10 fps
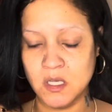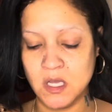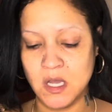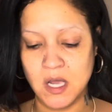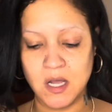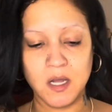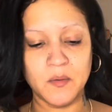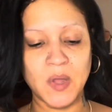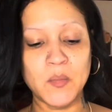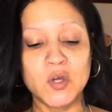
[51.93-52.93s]

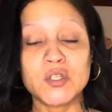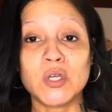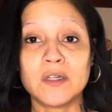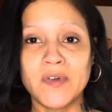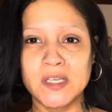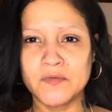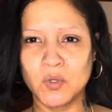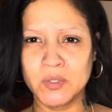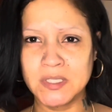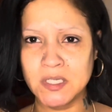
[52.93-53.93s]
I'm also going to fast
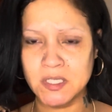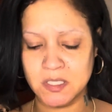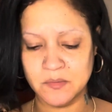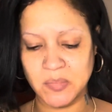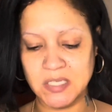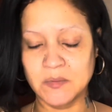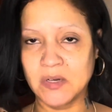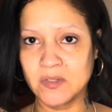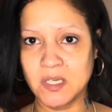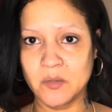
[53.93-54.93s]
forward this because I'm not
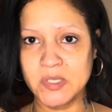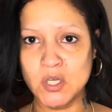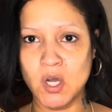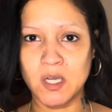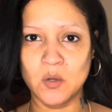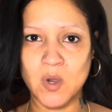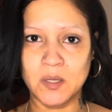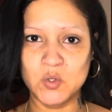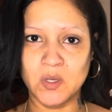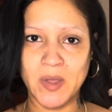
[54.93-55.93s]
really going to be talking while
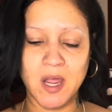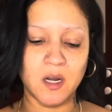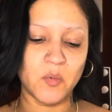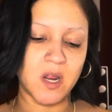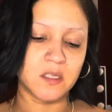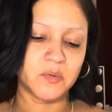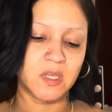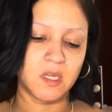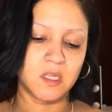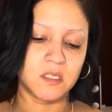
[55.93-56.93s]
I'm doing my eyebrows
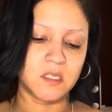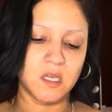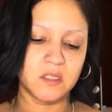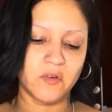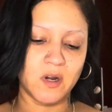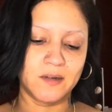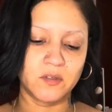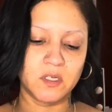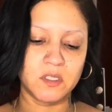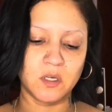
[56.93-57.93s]
because it takes
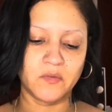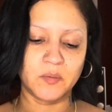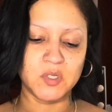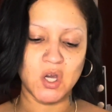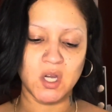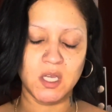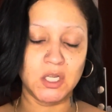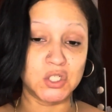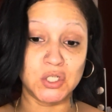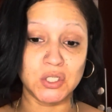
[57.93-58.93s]
forever. So if I'm talking,
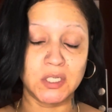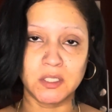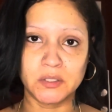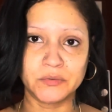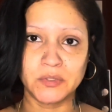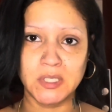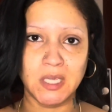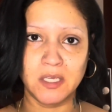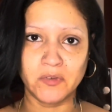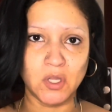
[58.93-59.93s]
it's just going to
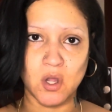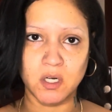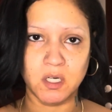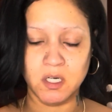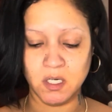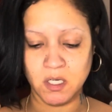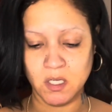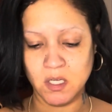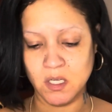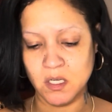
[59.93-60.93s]
take even longer.
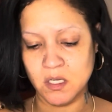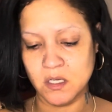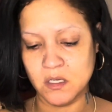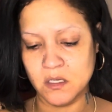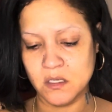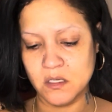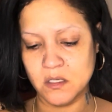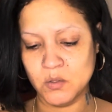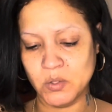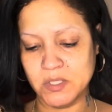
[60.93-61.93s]

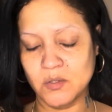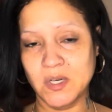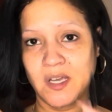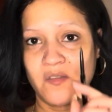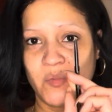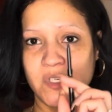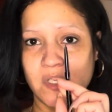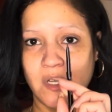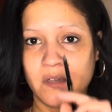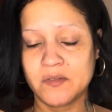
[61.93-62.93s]
Ooh, I don't have much
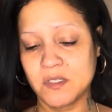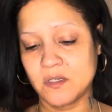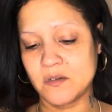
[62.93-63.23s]
left.